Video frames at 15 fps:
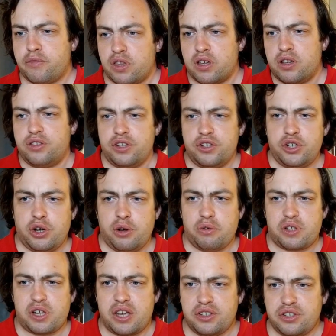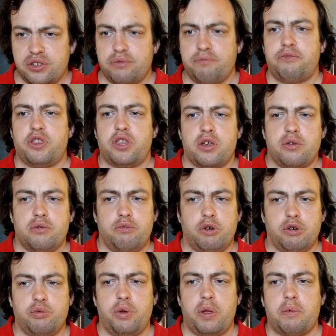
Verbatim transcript: this shows us what we